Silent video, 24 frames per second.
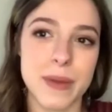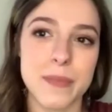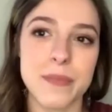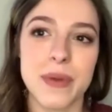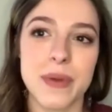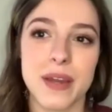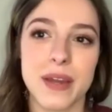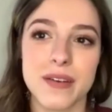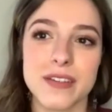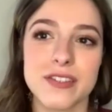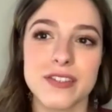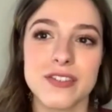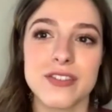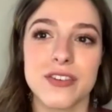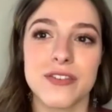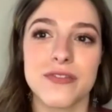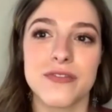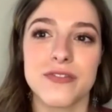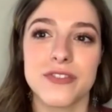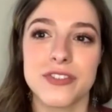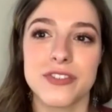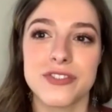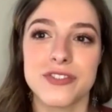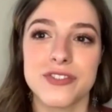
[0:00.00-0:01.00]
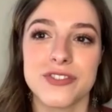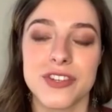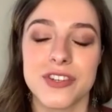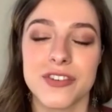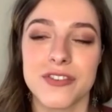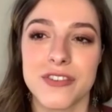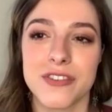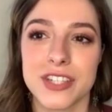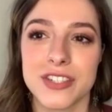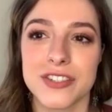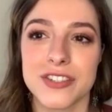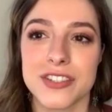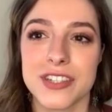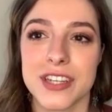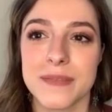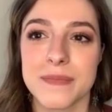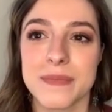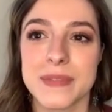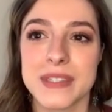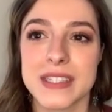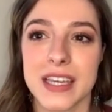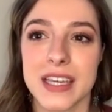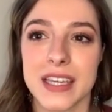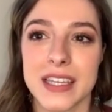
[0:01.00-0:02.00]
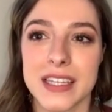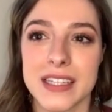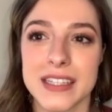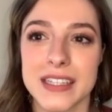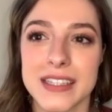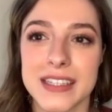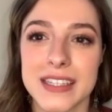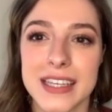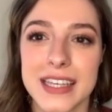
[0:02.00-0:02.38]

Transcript: My parents are first generation. I'm second.